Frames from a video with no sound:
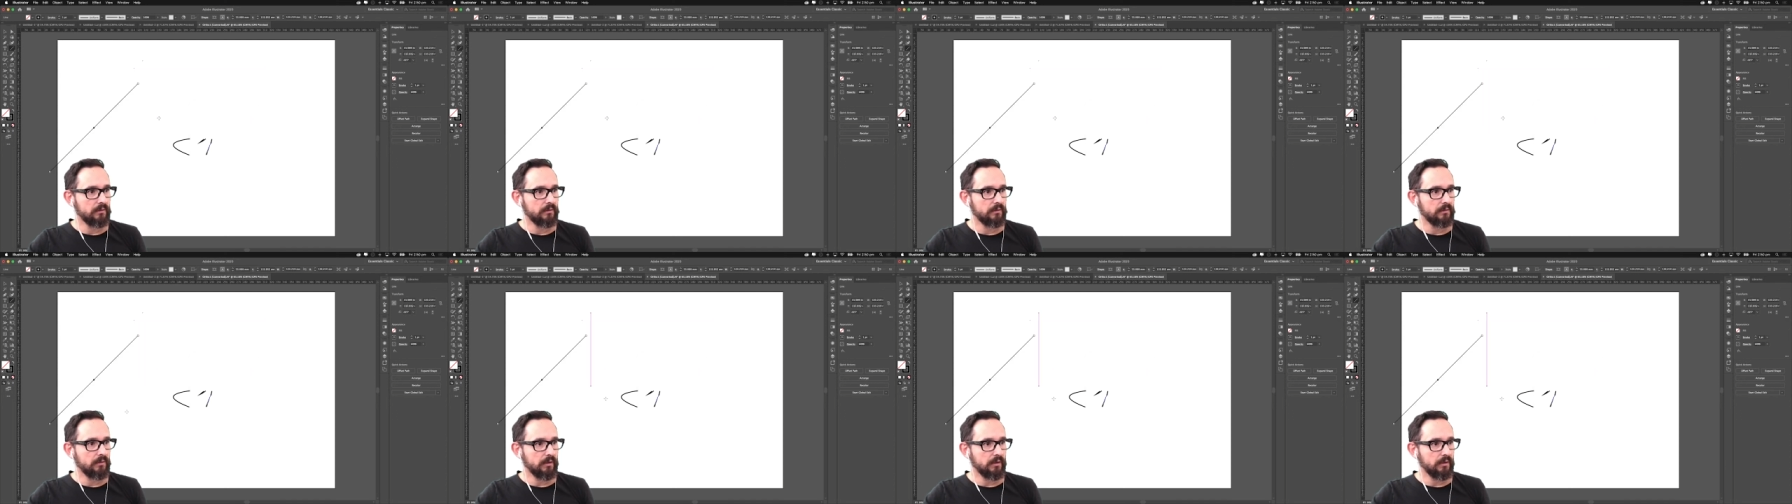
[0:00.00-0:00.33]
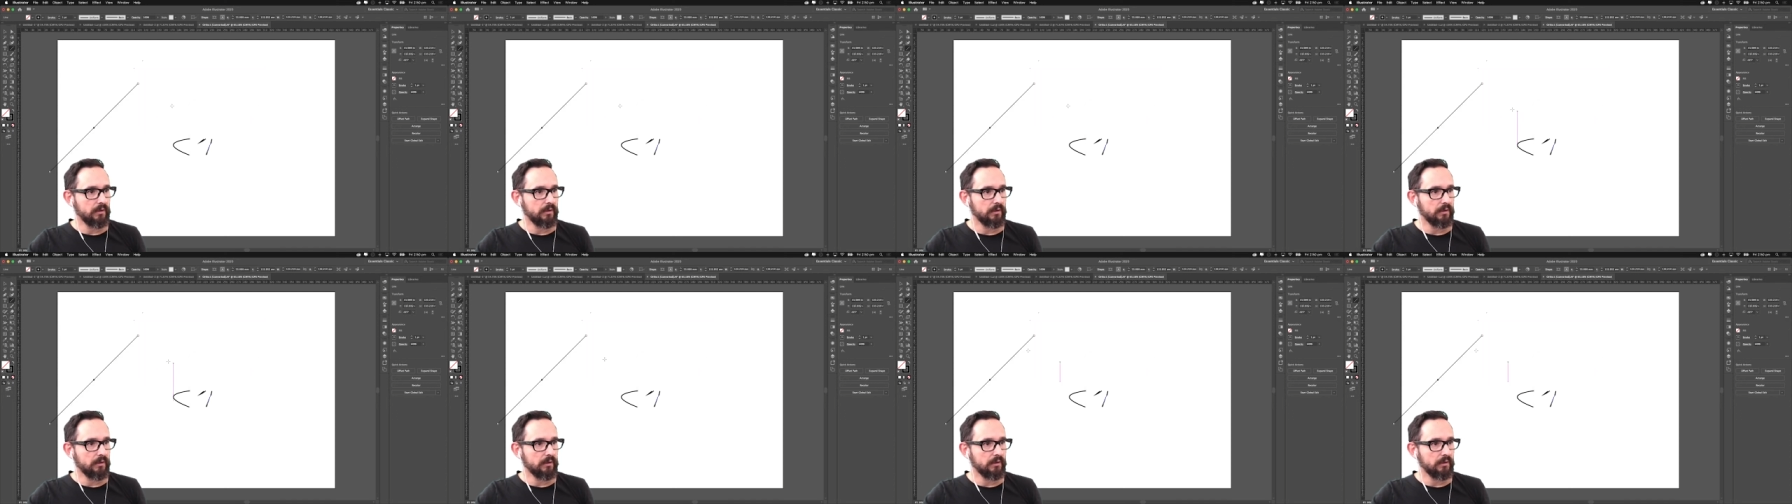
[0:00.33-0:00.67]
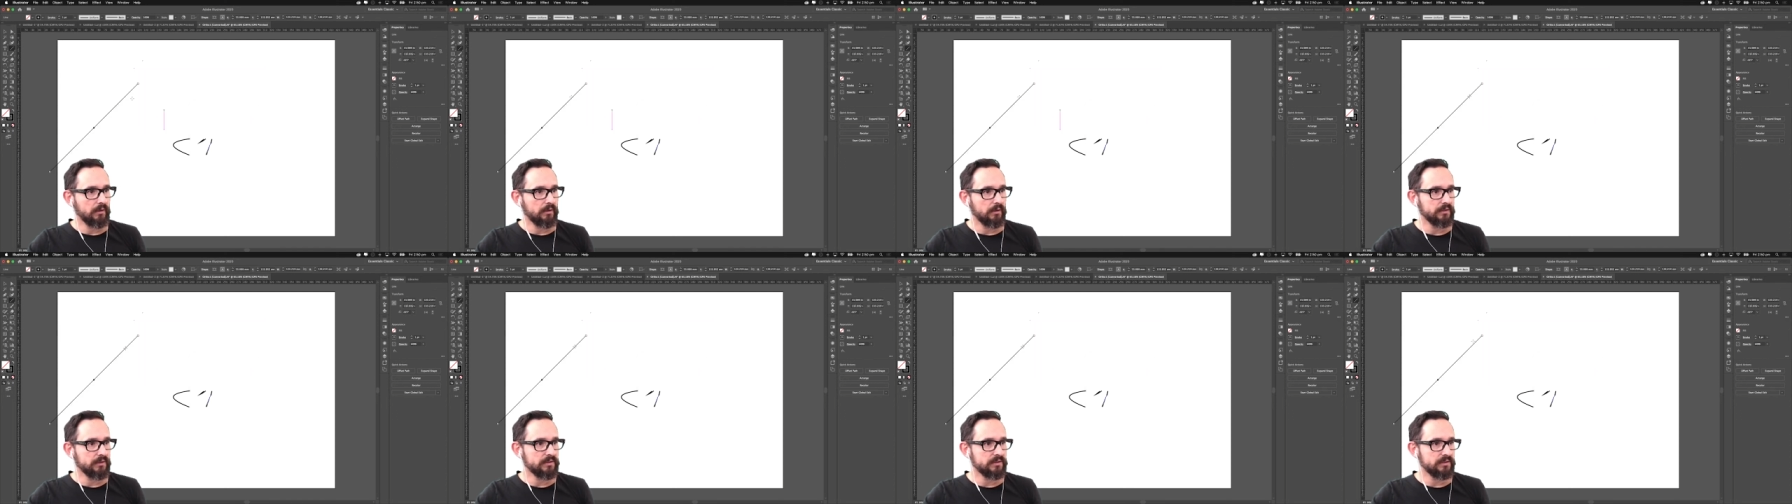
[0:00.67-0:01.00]

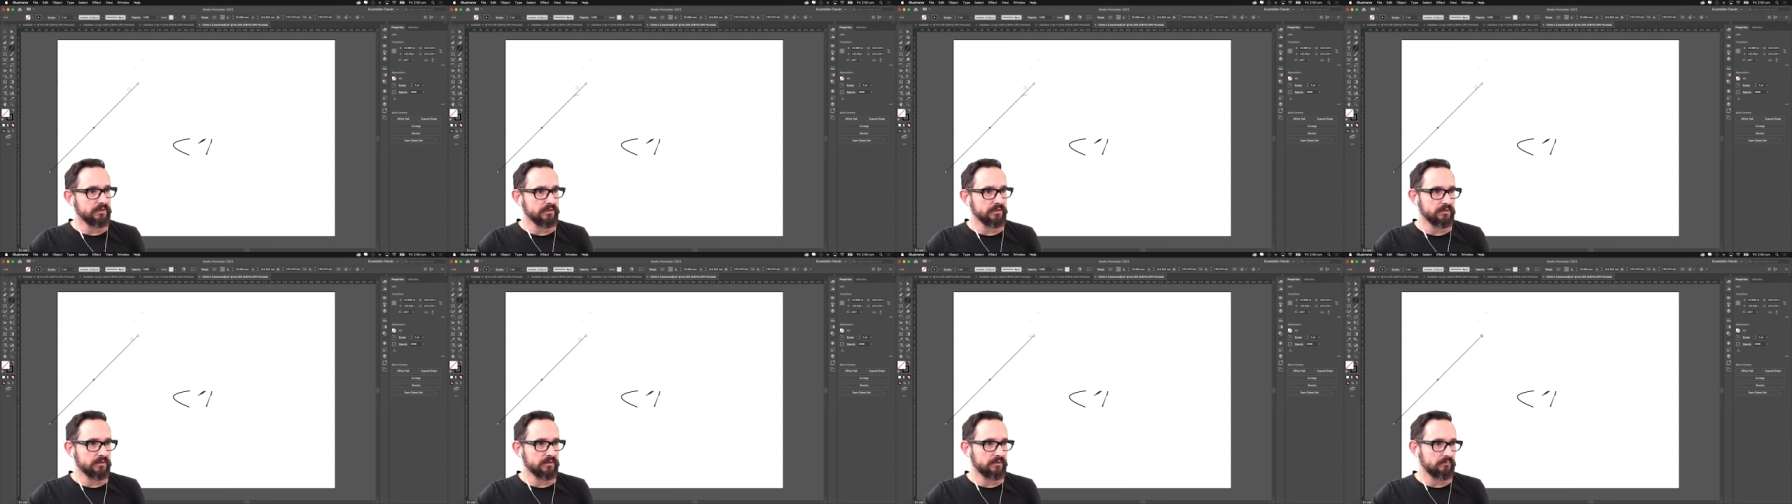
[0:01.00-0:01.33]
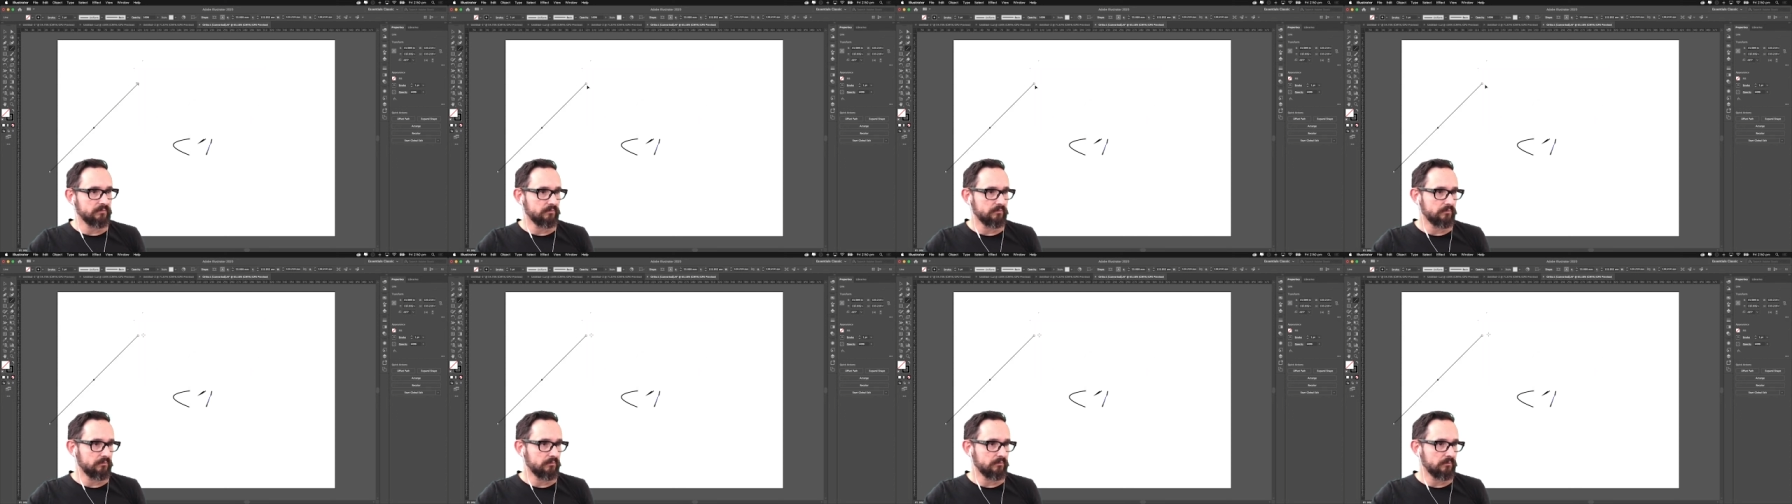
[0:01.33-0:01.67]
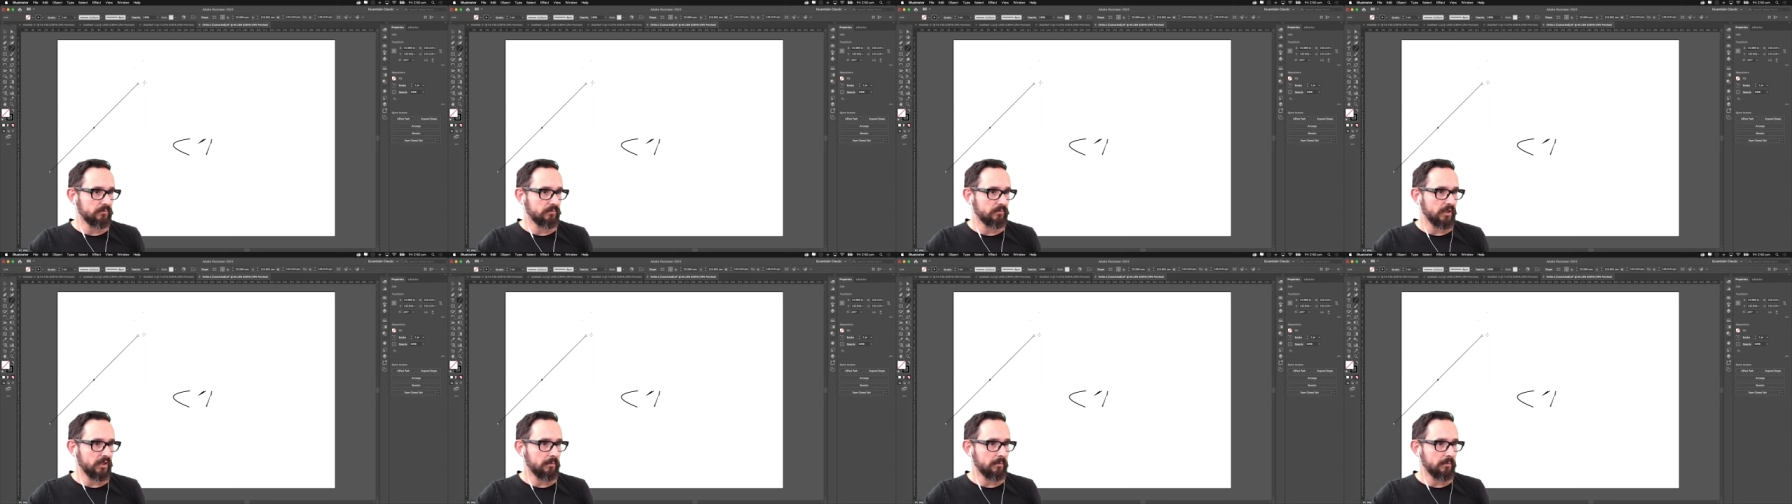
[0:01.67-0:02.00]
this is
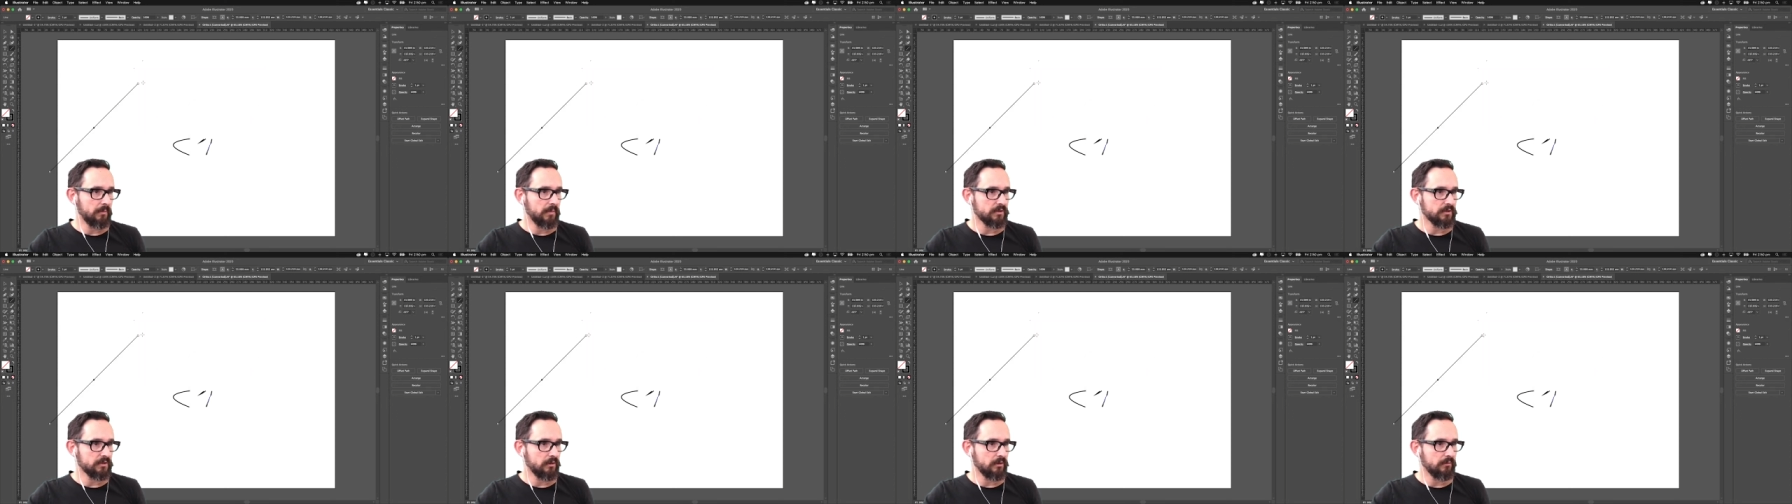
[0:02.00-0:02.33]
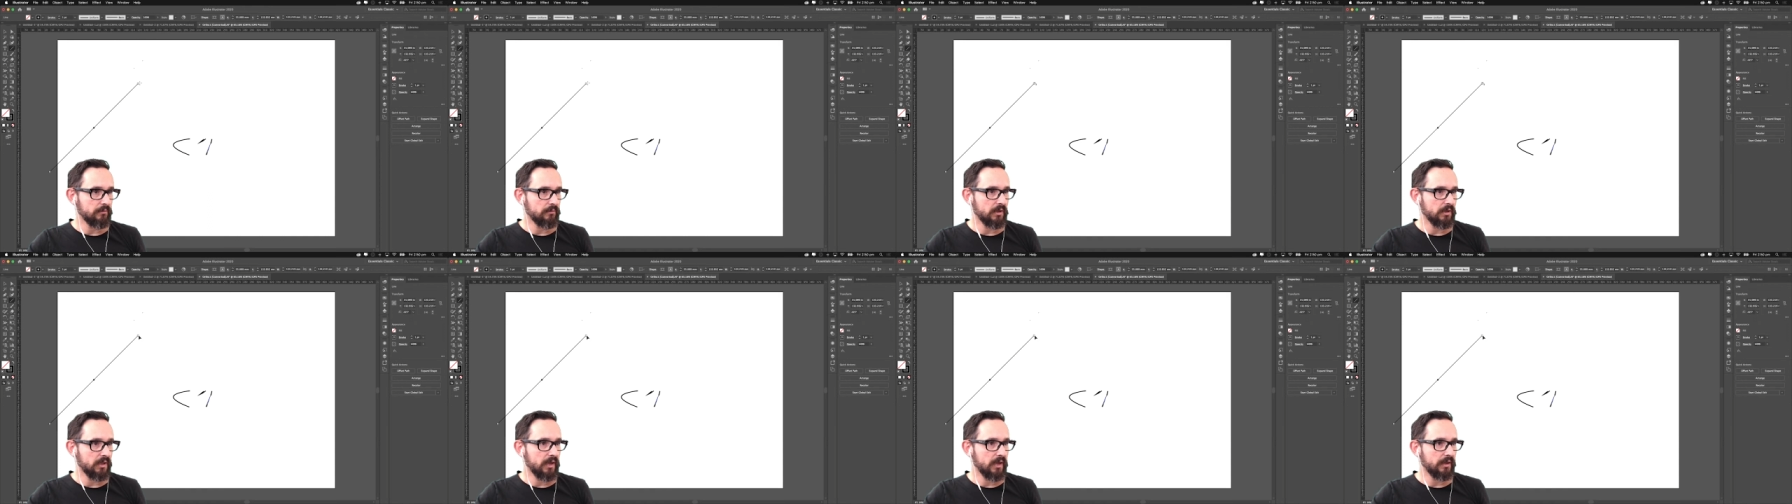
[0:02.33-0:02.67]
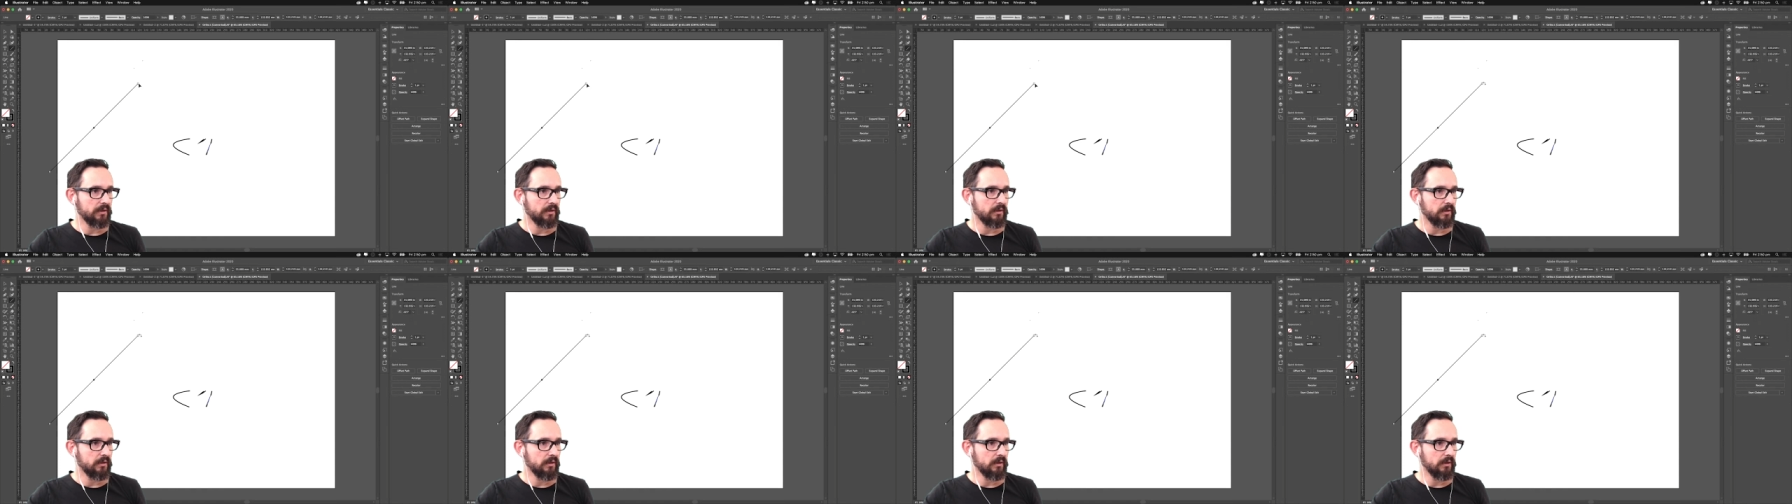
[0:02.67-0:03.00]
the dimension of the
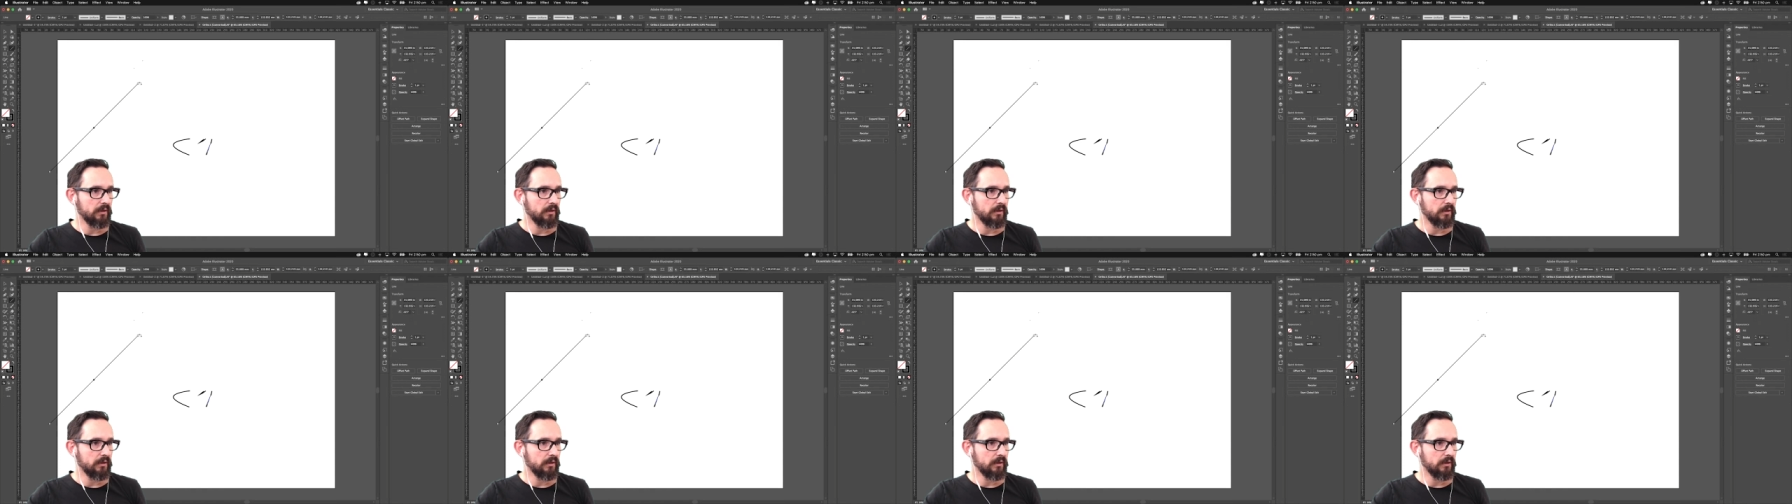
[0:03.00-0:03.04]
line.